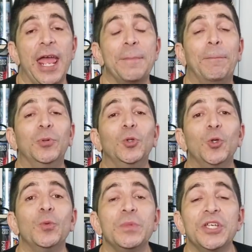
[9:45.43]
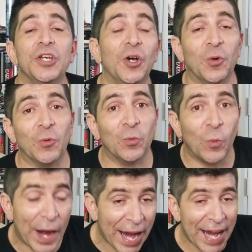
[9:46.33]
It blew me
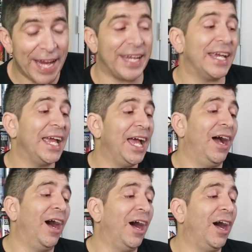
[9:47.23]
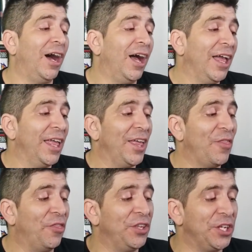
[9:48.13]
away.
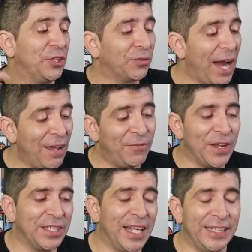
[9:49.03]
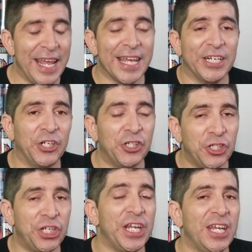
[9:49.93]
The graphics that they can
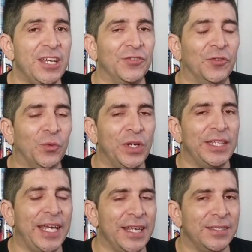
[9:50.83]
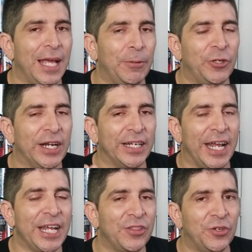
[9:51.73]
achieve with a Snapdragon
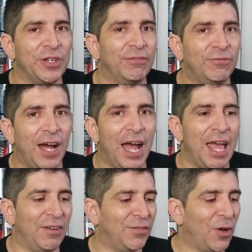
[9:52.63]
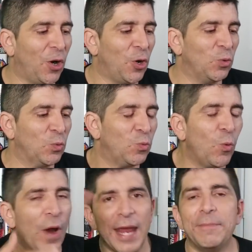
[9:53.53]
835 are
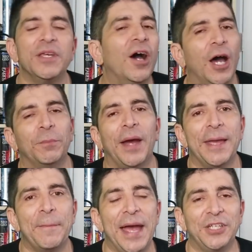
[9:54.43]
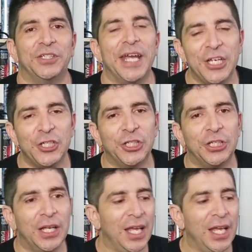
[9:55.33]
way beyond my imagination.